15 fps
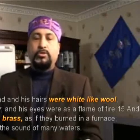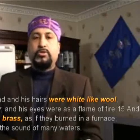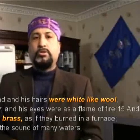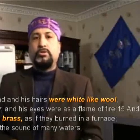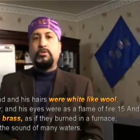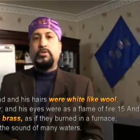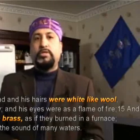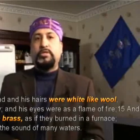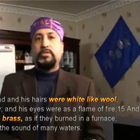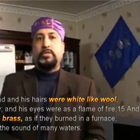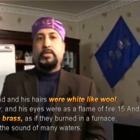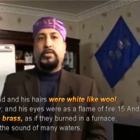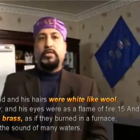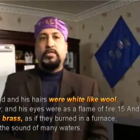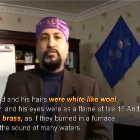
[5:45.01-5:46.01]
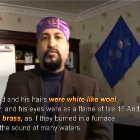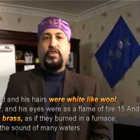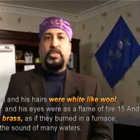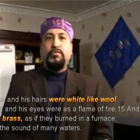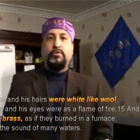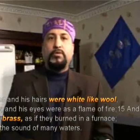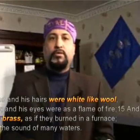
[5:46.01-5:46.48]
Also notice that his
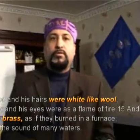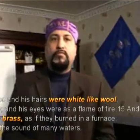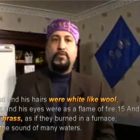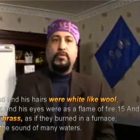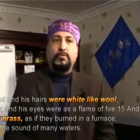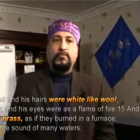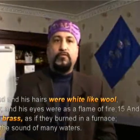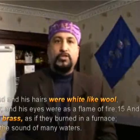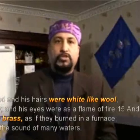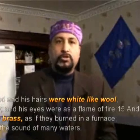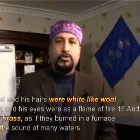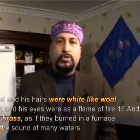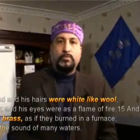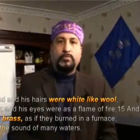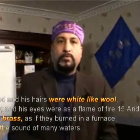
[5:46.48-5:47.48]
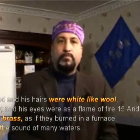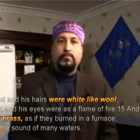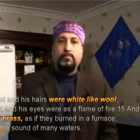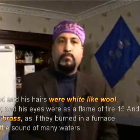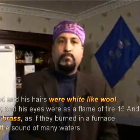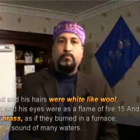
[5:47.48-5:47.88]
feet were, were, were shown to be